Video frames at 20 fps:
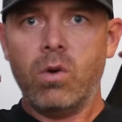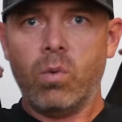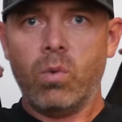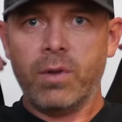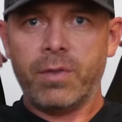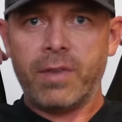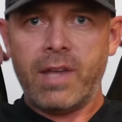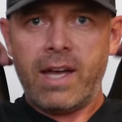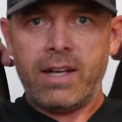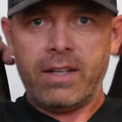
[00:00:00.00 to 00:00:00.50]

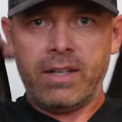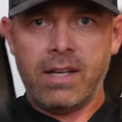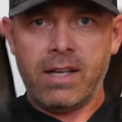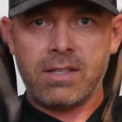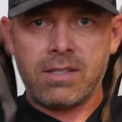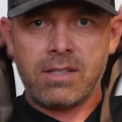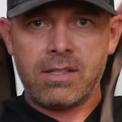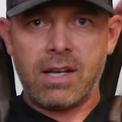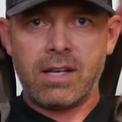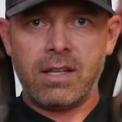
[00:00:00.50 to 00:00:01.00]
What that
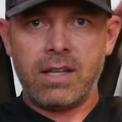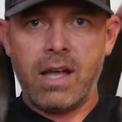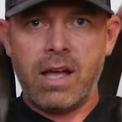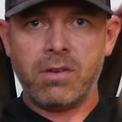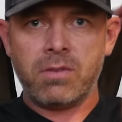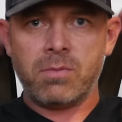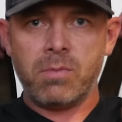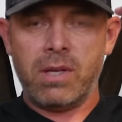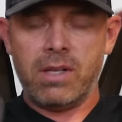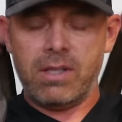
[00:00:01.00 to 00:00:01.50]
does is that
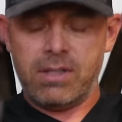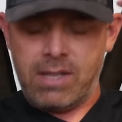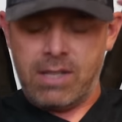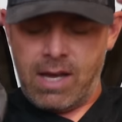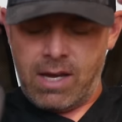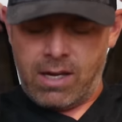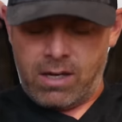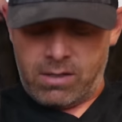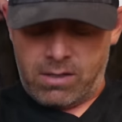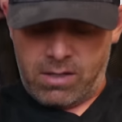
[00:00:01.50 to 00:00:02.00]
allows me to
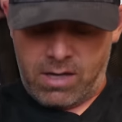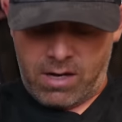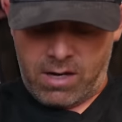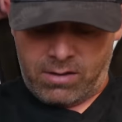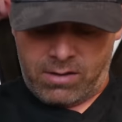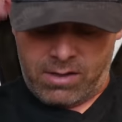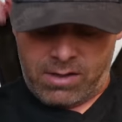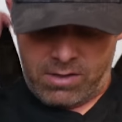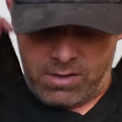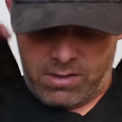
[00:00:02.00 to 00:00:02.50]
take and
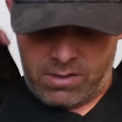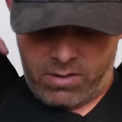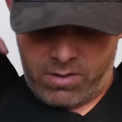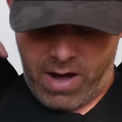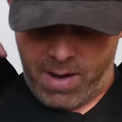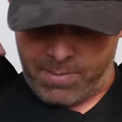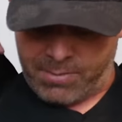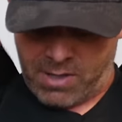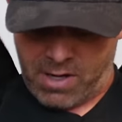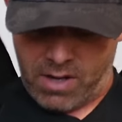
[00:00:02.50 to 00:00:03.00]
tug these
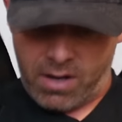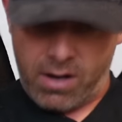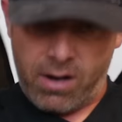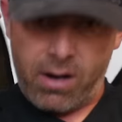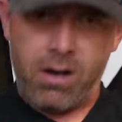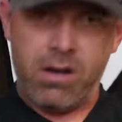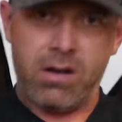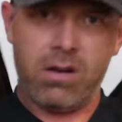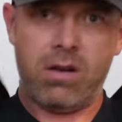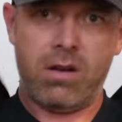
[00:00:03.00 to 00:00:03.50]
straps
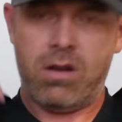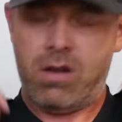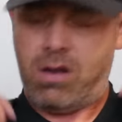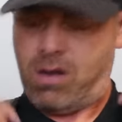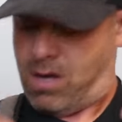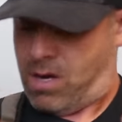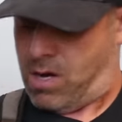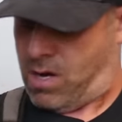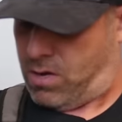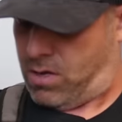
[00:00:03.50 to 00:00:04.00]
here,
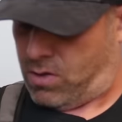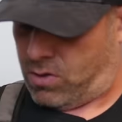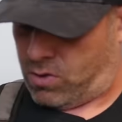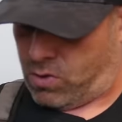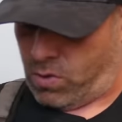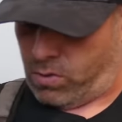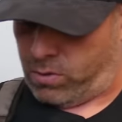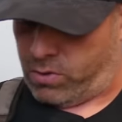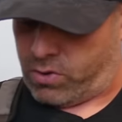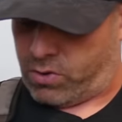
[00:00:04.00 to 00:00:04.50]
the
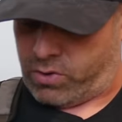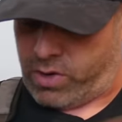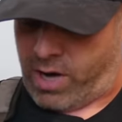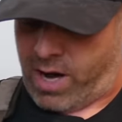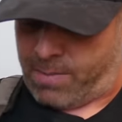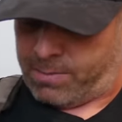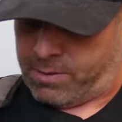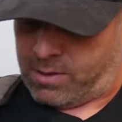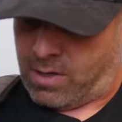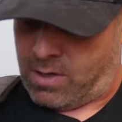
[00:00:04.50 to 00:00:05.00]
shoulder
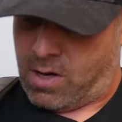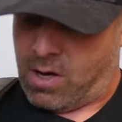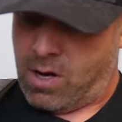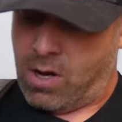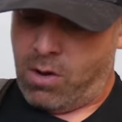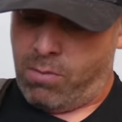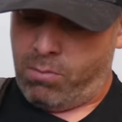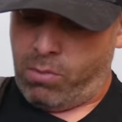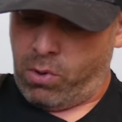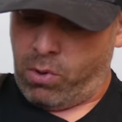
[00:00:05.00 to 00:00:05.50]
straps,
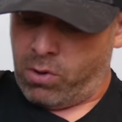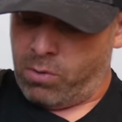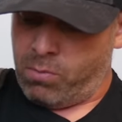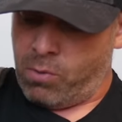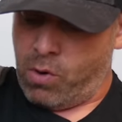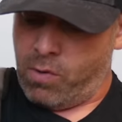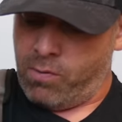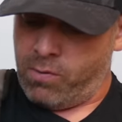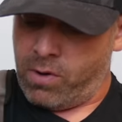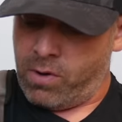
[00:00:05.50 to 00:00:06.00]
pull them
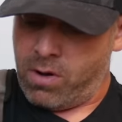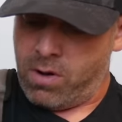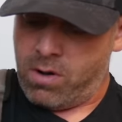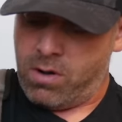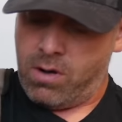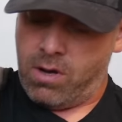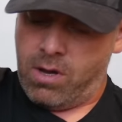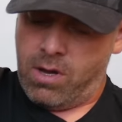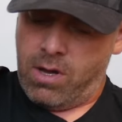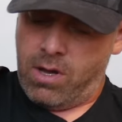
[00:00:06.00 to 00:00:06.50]
over,
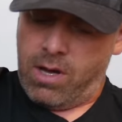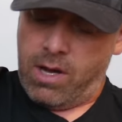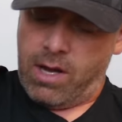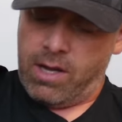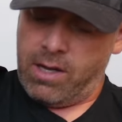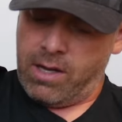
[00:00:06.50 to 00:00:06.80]
and